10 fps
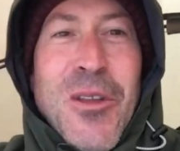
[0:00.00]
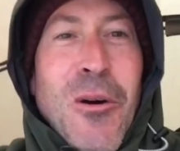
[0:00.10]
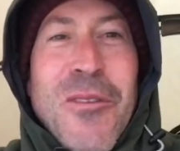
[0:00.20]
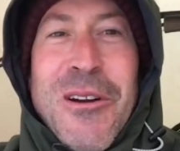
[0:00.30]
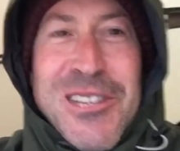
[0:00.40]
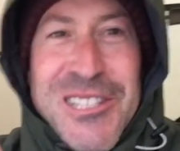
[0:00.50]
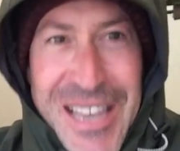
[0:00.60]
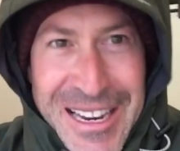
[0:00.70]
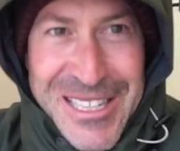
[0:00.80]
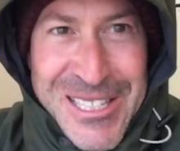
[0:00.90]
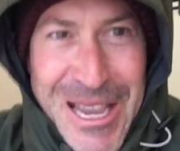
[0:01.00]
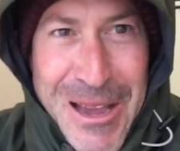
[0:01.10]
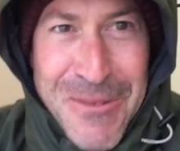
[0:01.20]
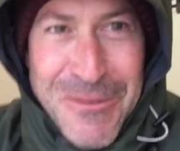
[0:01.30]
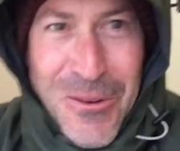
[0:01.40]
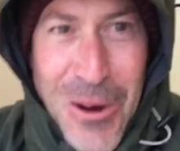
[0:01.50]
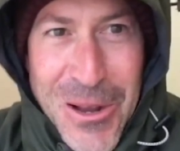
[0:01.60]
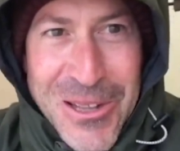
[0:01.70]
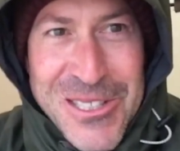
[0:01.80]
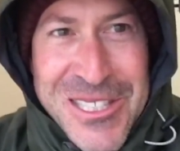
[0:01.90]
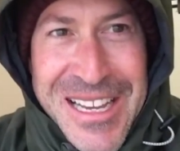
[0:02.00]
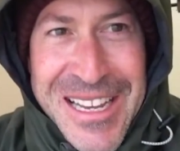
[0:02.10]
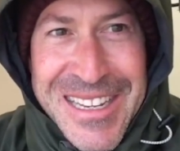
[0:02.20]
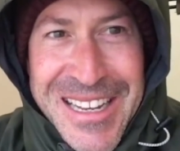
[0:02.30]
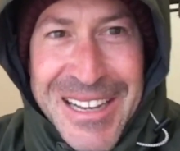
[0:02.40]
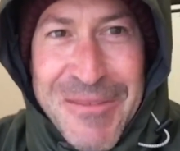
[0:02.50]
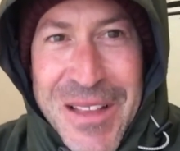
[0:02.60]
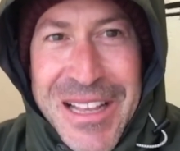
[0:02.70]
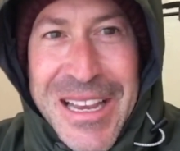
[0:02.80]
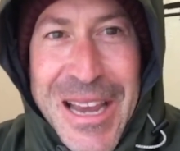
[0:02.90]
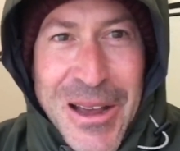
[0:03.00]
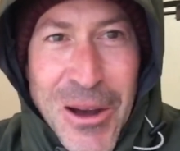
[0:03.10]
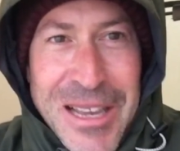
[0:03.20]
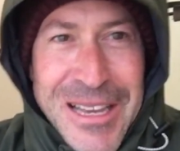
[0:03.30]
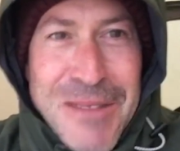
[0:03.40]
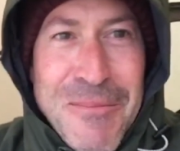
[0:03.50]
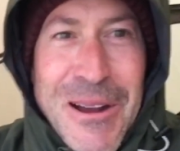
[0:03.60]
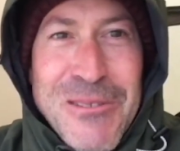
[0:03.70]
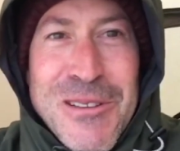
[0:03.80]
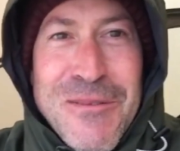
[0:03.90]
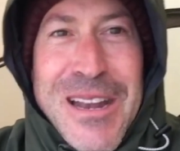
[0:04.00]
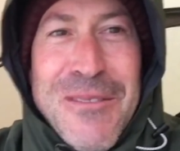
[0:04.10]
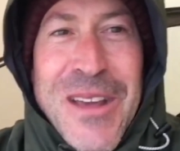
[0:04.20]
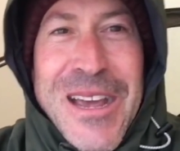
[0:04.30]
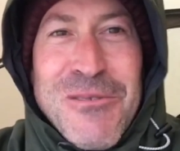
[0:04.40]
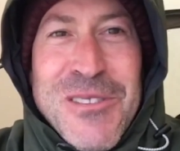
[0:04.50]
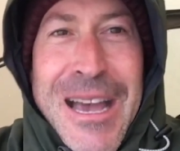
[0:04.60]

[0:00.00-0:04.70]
not very sunny south of France. And I'll keep you posted if anything else